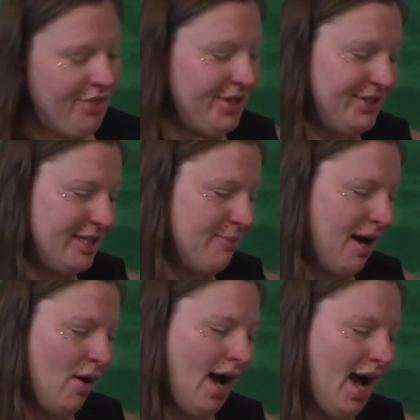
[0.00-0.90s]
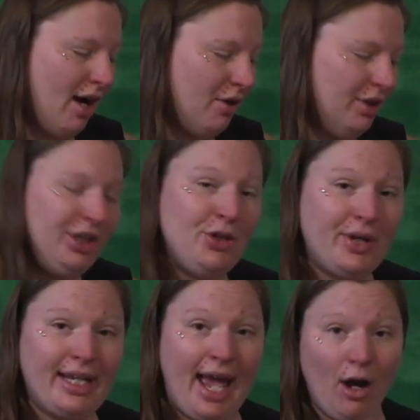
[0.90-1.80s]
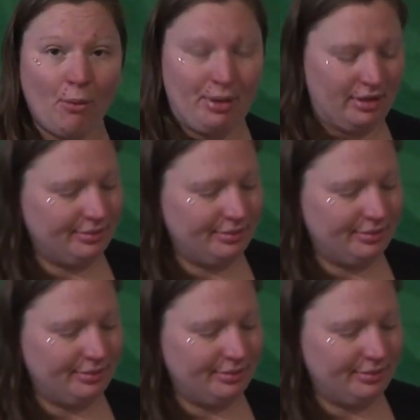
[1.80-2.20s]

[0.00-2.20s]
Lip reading: This is about how you can help.